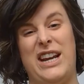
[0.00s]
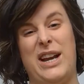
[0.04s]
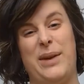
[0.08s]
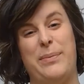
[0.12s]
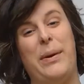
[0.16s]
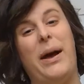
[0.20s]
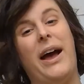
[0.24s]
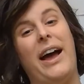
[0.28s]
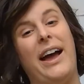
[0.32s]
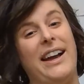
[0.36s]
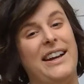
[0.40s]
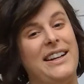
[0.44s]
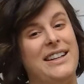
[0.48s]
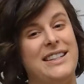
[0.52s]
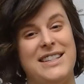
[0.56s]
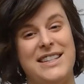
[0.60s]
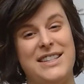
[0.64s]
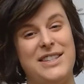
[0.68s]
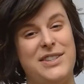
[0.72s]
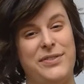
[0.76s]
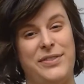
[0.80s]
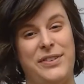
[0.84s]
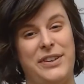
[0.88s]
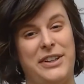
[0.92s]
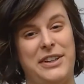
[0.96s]
up high because
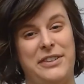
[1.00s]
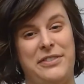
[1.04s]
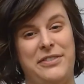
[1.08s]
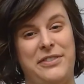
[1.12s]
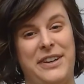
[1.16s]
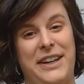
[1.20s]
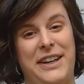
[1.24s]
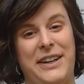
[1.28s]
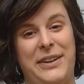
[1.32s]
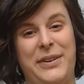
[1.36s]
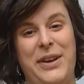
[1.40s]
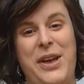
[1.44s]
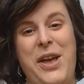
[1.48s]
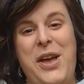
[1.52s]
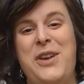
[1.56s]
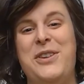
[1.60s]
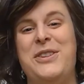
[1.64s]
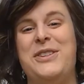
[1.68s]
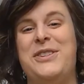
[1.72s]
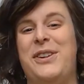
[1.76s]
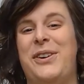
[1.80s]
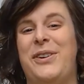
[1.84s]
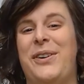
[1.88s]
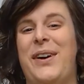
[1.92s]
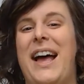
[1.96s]
it's very fun.
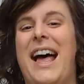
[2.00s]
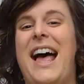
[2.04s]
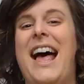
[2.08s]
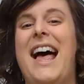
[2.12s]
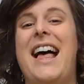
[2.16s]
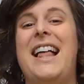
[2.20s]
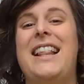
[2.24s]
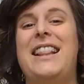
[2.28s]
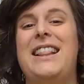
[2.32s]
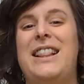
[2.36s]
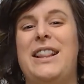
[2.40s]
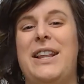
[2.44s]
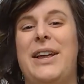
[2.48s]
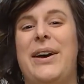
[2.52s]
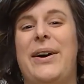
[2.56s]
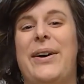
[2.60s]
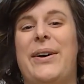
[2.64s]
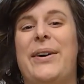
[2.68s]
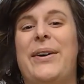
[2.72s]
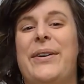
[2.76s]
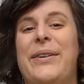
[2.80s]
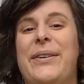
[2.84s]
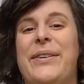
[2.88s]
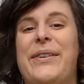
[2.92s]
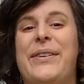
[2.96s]
So
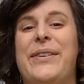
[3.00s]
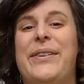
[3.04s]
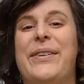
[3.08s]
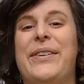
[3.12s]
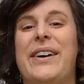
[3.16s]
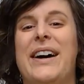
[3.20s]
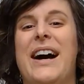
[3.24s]
hello,